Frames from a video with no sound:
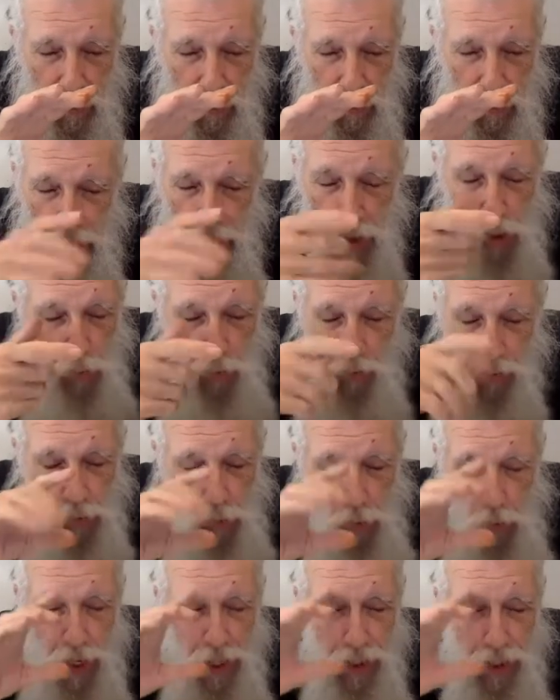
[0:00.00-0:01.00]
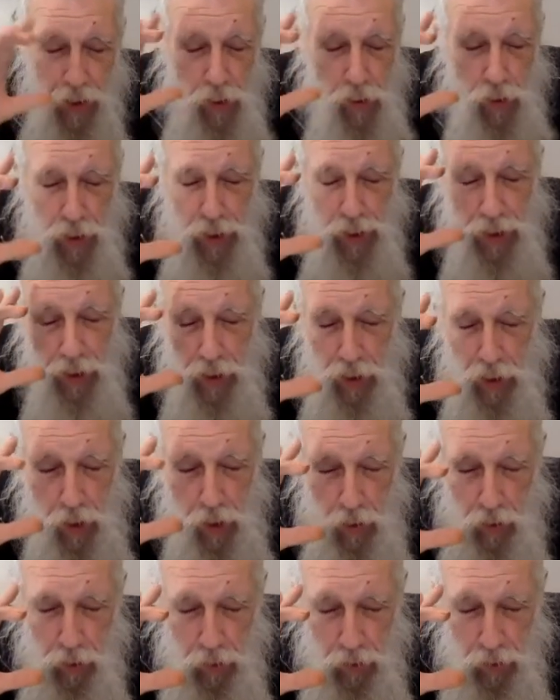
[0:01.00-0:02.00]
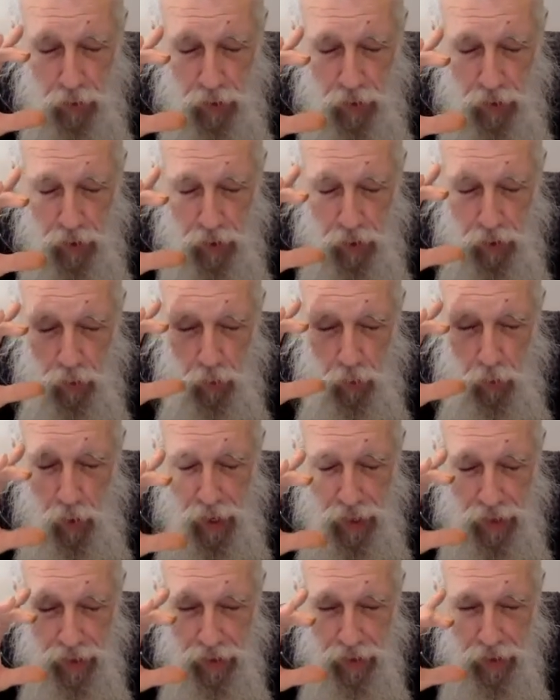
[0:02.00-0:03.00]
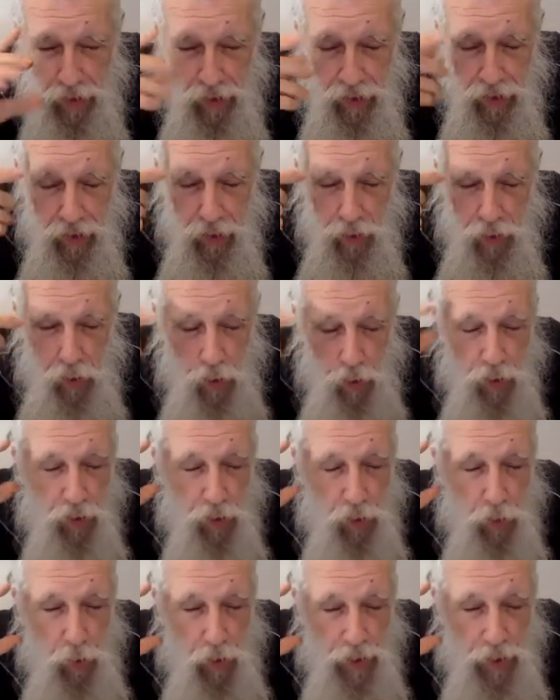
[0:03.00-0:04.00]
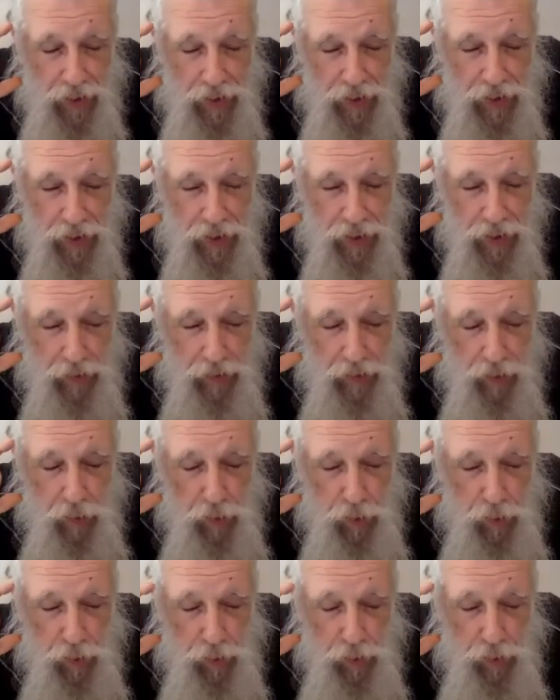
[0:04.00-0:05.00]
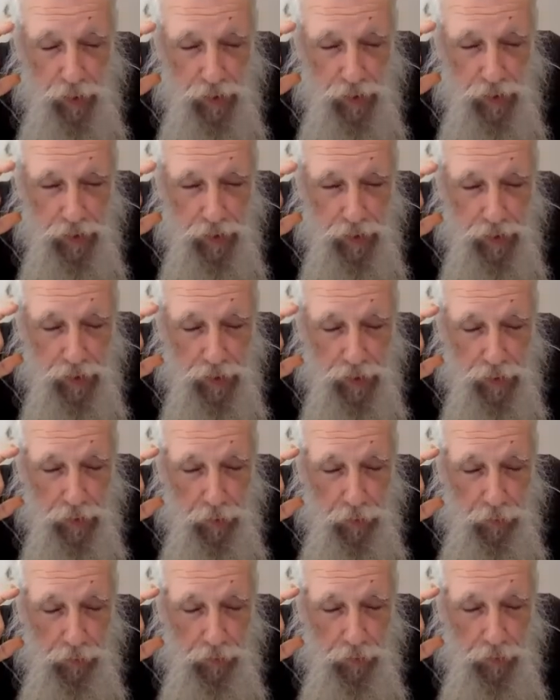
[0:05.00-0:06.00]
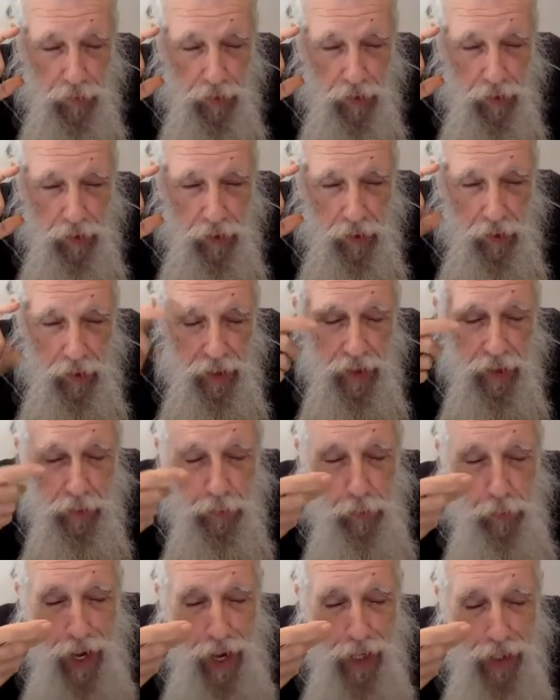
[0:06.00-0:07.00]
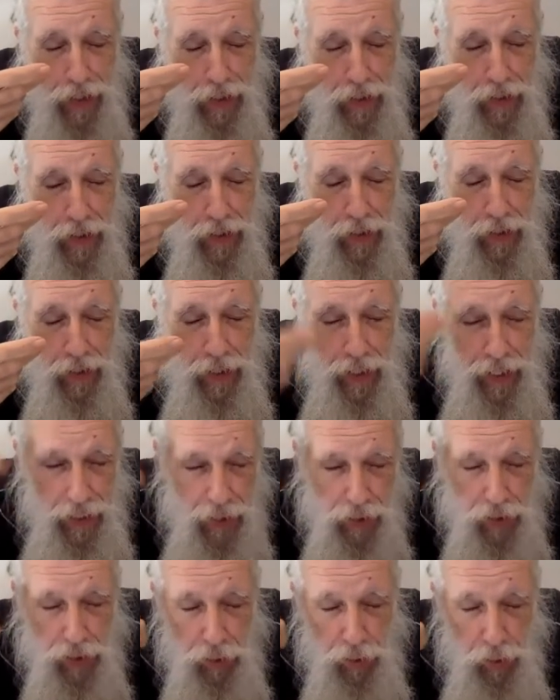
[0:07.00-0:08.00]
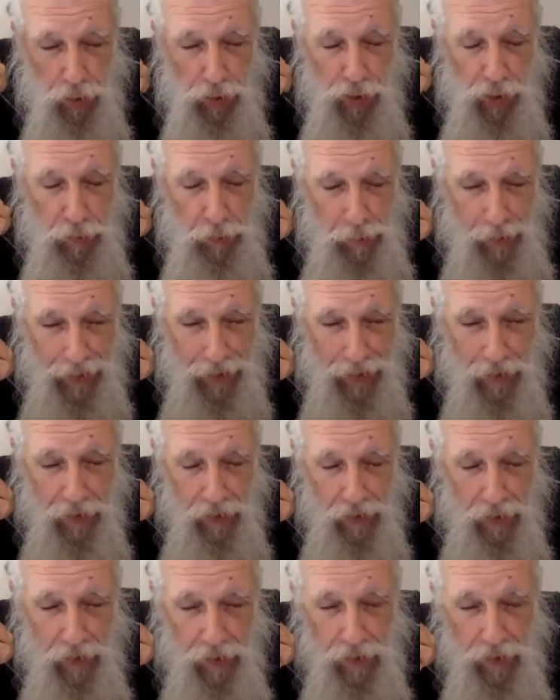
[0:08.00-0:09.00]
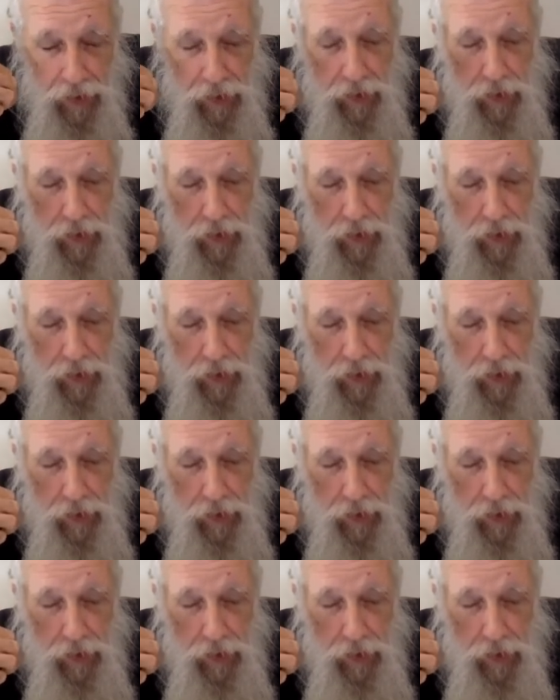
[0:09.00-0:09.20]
The only way you're going to know whether you're the witness of your thoughts is by introspection,